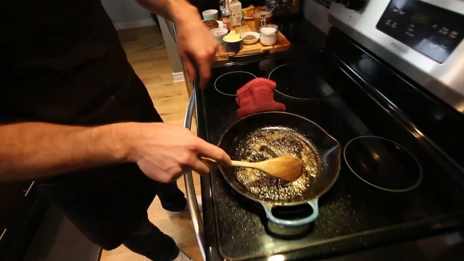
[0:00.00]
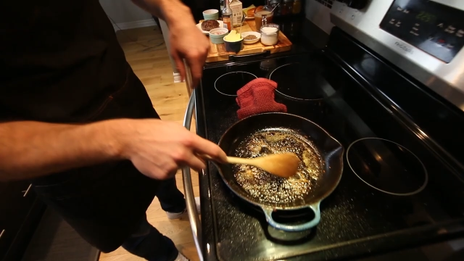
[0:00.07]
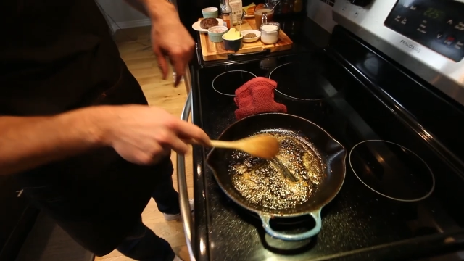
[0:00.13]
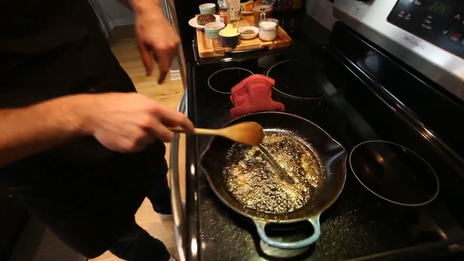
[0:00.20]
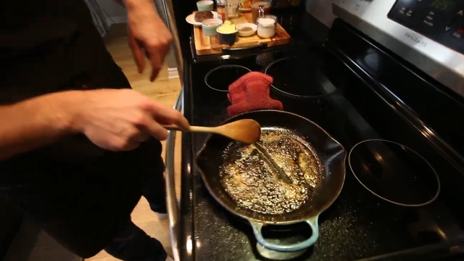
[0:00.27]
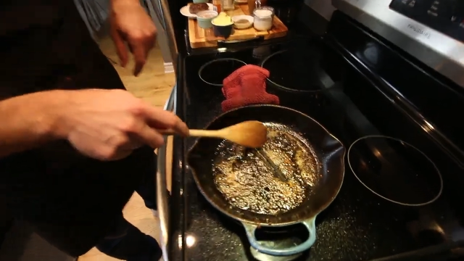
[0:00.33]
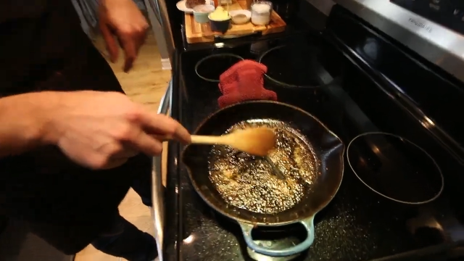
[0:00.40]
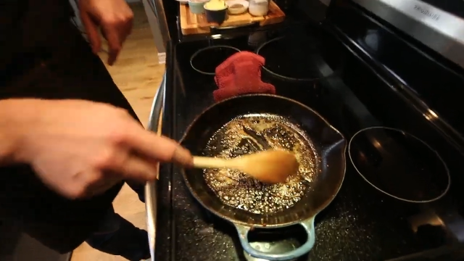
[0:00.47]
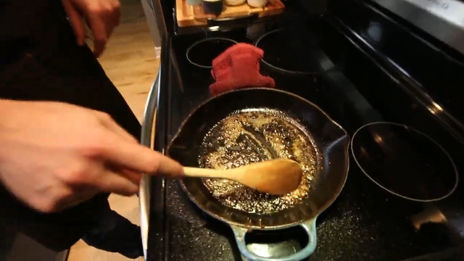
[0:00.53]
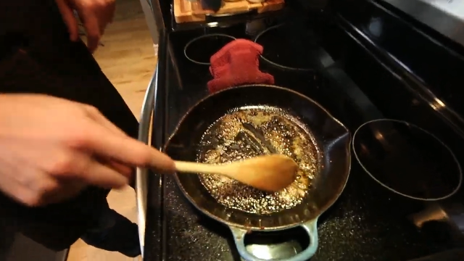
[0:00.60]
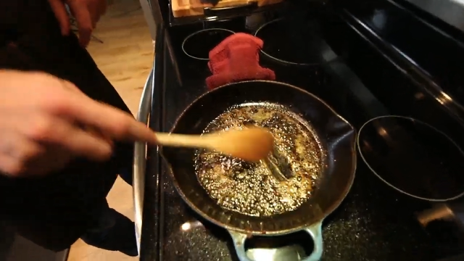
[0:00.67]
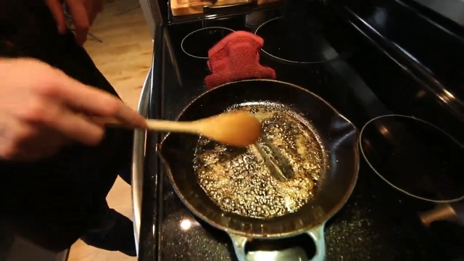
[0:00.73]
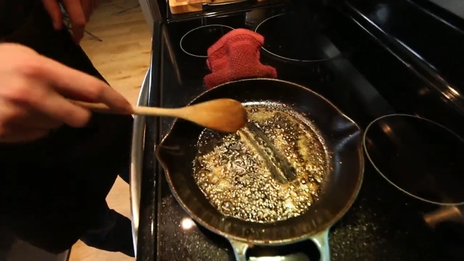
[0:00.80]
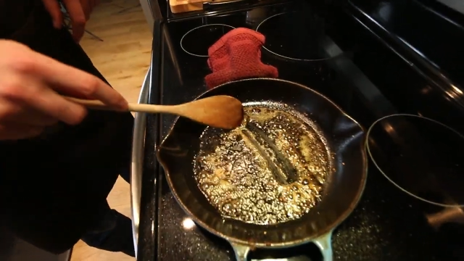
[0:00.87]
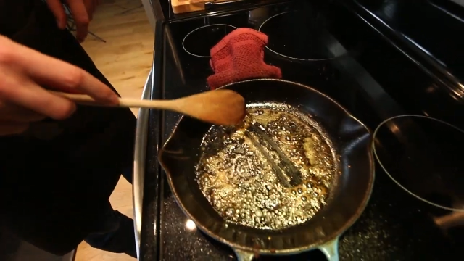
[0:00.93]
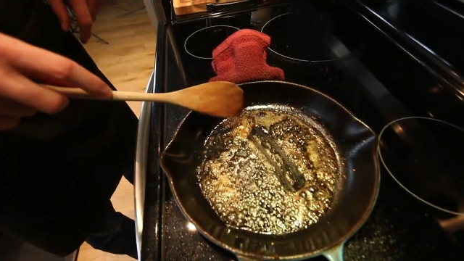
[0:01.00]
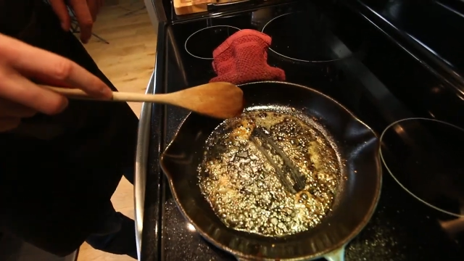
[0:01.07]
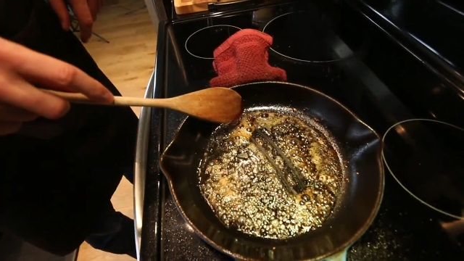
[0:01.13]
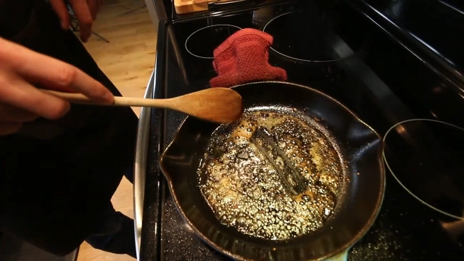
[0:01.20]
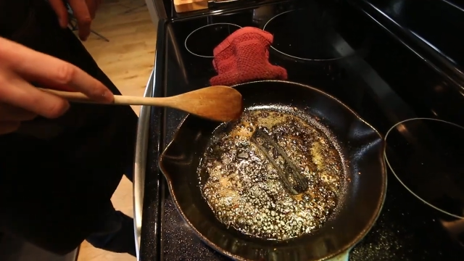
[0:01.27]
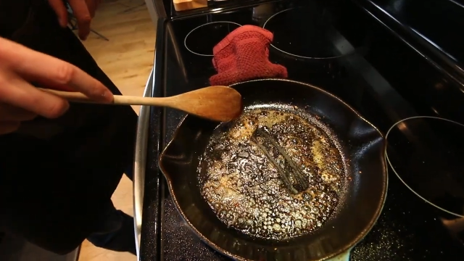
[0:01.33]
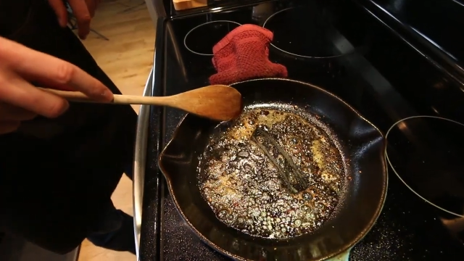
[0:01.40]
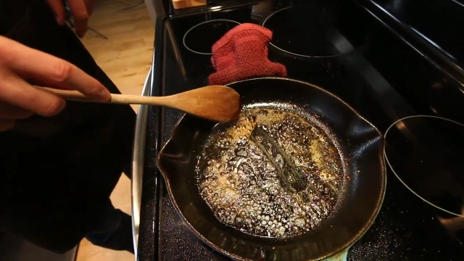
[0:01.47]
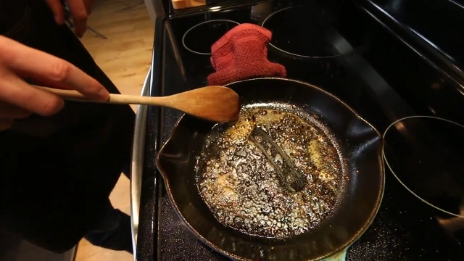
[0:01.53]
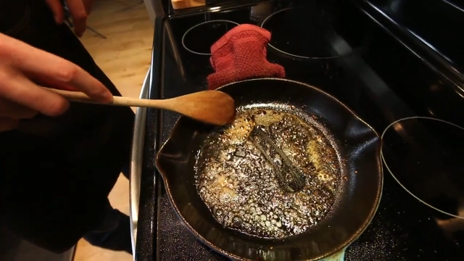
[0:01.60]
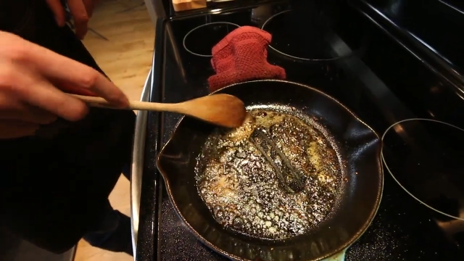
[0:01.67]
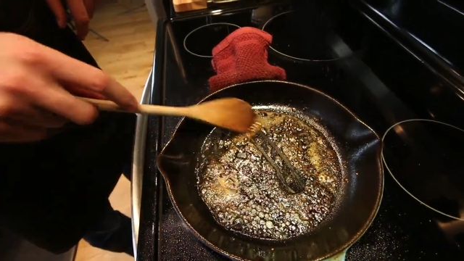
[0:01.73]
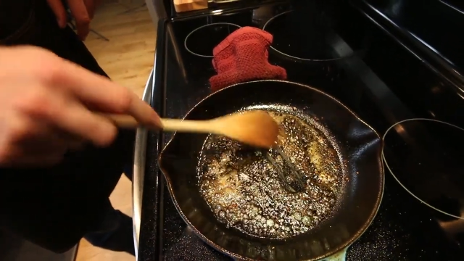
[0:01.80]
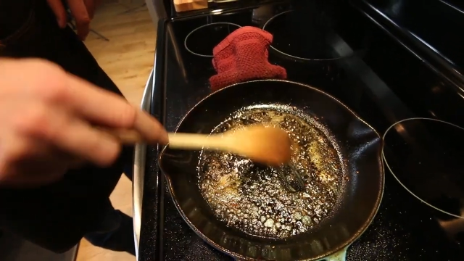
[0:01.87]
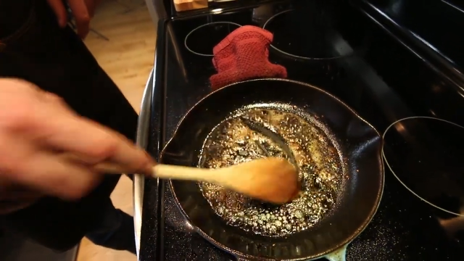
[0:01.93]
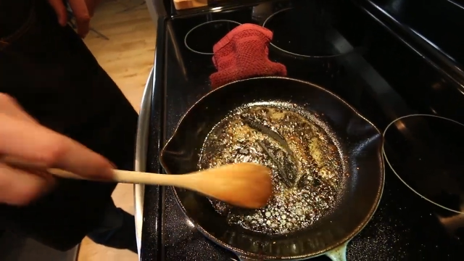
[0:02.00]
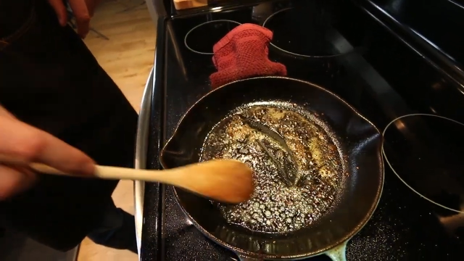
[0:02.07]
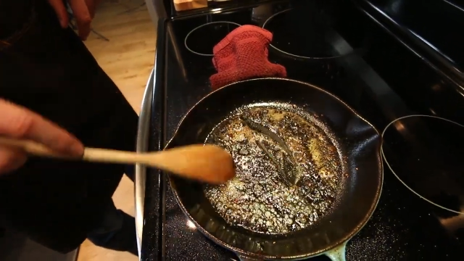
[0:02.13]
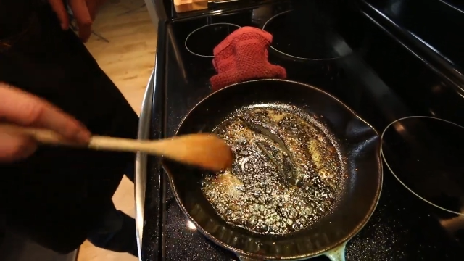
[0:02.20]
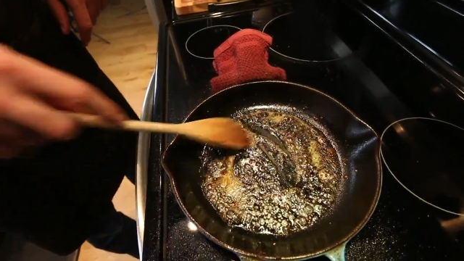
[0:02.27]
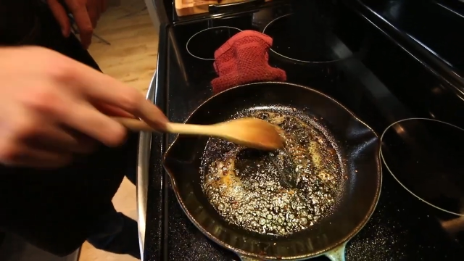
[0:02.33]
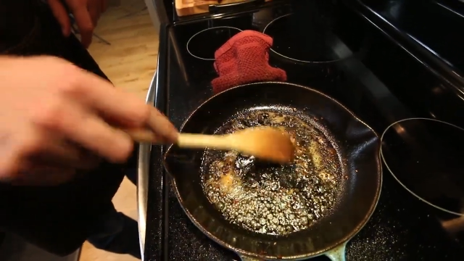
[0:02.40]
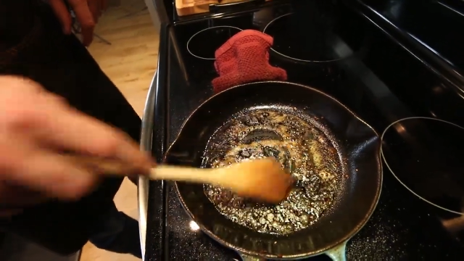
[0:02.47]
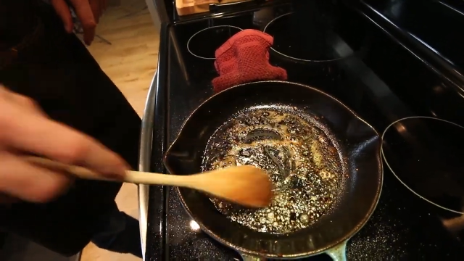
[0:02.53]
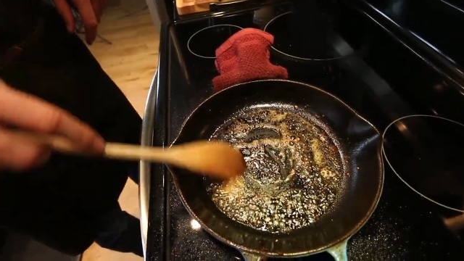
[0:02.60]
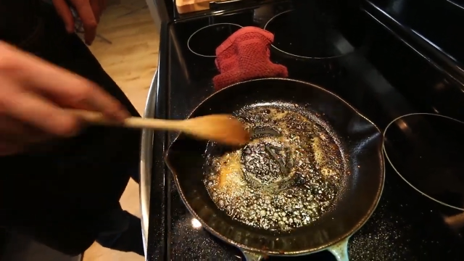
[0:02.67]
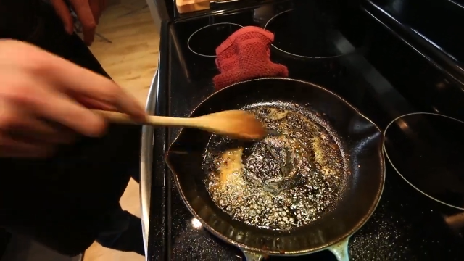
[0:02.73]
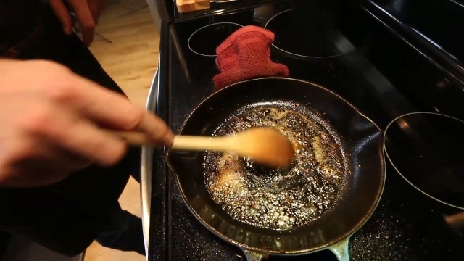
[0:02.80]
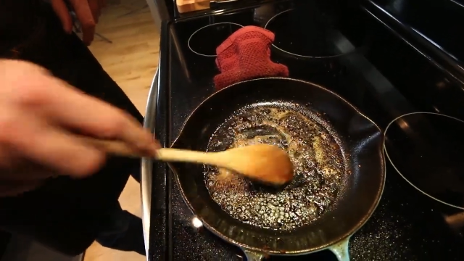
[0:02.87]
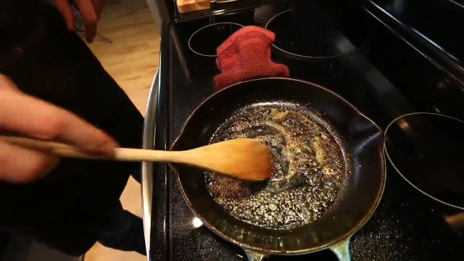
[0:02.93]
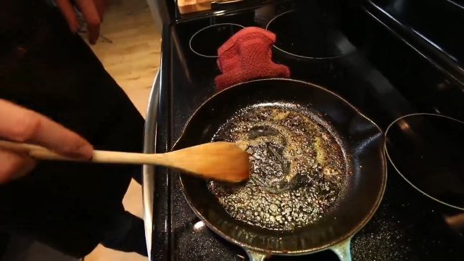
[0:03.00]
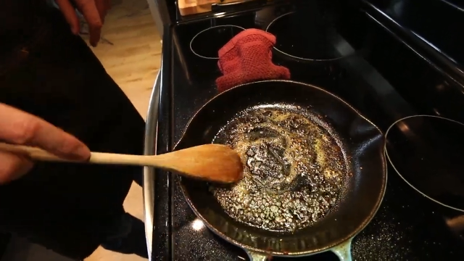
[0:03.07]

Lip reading: [unreadable: no face in view]